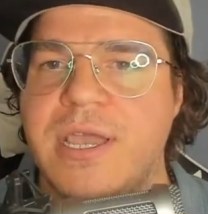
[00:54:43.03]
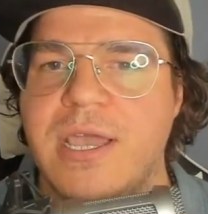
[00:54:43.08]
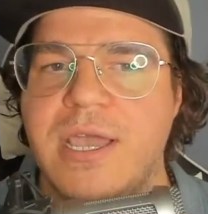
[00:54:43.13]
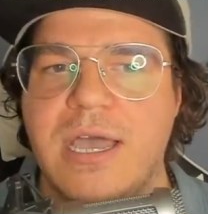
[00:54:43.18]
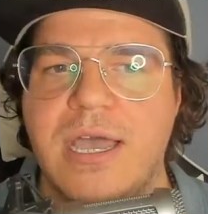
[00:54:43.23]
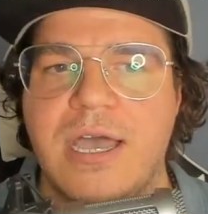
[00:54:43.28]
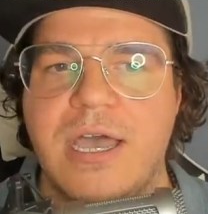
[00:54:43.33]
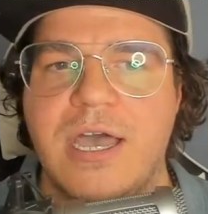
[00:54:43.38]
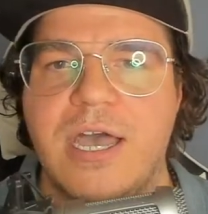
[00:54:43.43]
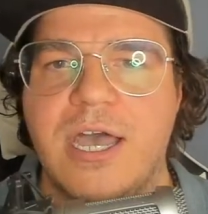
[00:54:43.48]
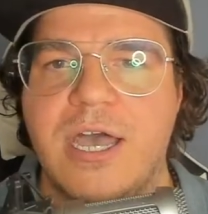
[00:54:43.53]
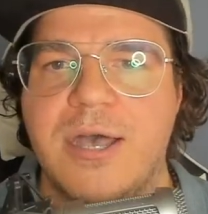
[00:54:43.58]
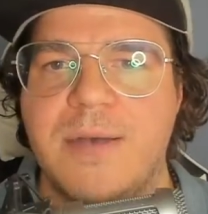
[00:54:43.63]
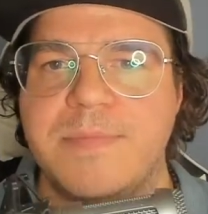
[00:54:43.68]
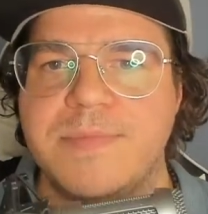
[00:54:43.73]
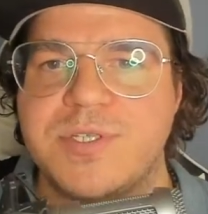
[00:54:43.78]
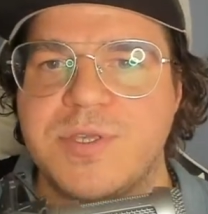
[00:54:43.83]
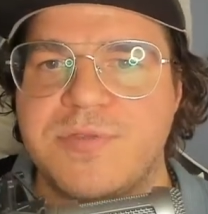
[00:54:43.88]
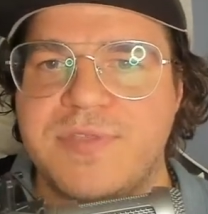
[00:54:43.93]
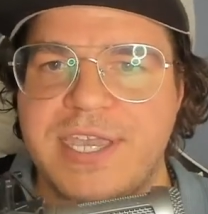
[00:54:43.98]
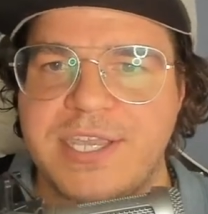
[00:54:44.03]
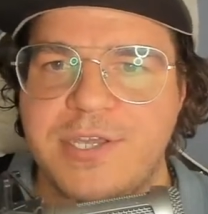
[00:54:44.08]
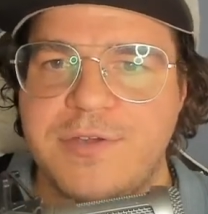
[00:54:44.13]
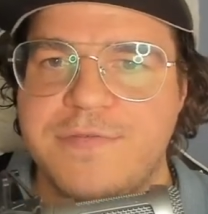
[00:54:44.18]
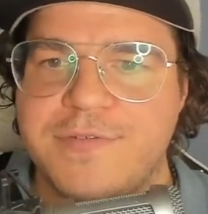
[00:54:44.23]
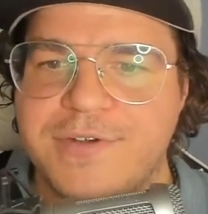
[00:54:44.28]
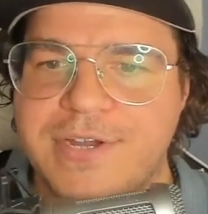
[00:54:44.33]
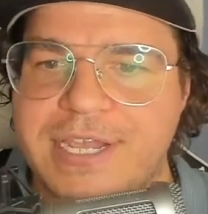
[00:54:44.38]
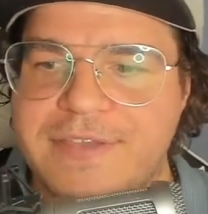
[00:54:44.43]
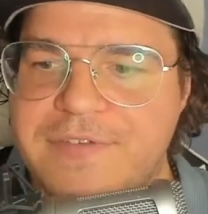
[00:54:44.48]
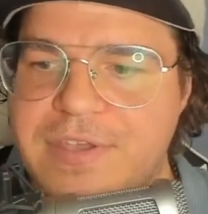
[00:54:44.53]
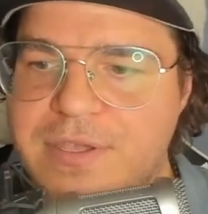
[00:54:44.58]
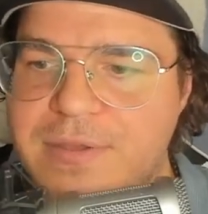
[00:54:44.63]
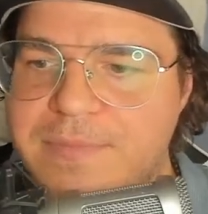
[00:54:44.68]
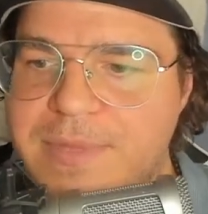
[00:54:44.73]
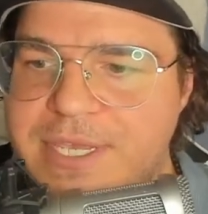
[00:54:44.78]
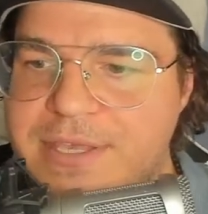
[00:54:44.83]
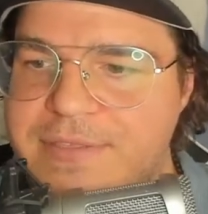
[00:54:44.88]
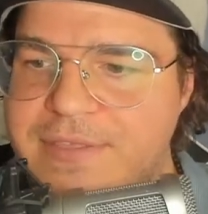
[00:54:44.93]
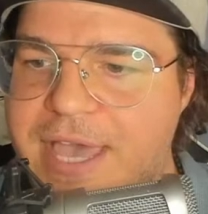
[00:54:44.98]
so thank you for giving
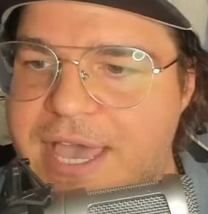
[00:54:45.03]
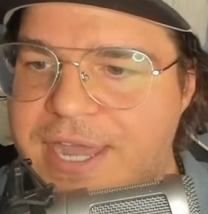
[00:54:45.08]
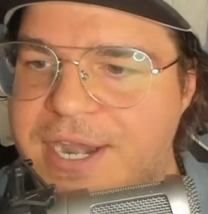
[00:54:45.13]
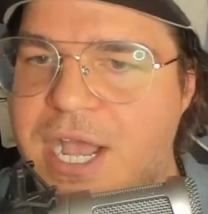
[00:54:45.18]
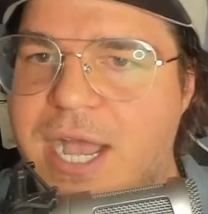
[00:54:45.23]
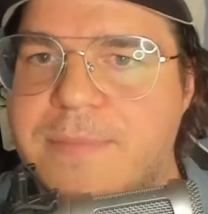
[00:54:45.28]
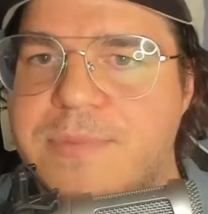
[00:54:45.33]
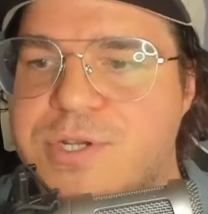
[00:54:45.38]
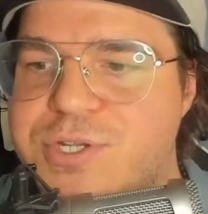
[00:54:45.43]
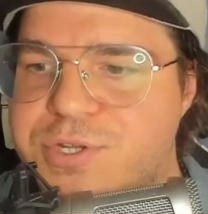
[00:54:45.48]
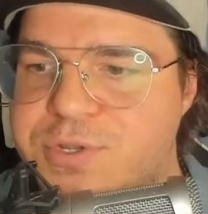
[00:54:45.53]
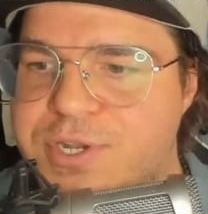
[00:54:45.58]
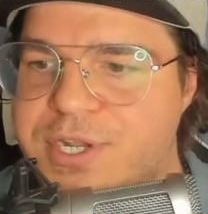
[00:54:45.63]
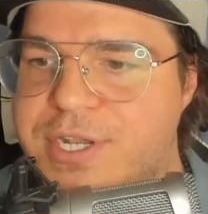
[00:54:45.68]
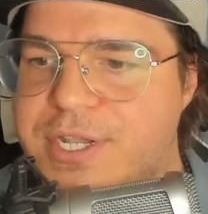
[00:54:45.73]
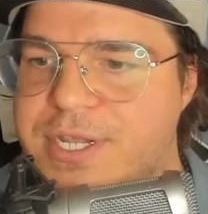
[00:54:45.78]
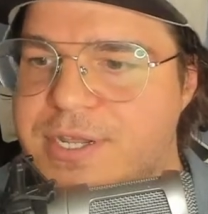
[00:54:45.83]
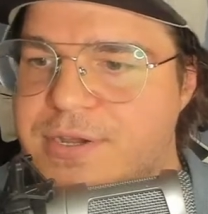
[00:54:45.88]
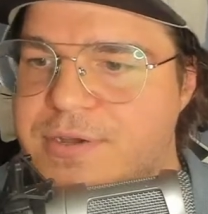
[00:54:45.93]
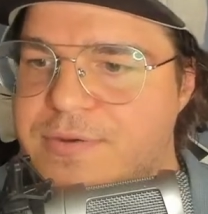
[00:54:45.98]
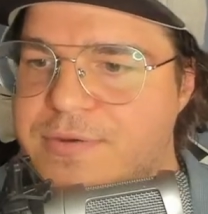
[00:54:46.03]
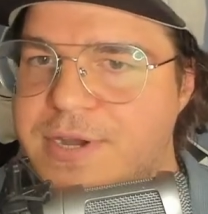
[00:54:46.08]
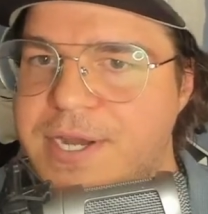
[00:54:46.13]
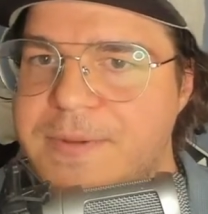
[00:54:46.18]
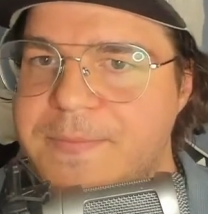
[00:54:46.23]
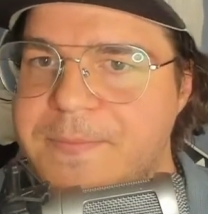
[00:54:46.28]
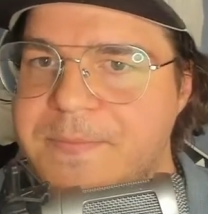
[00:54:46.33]
me that opportunity, right?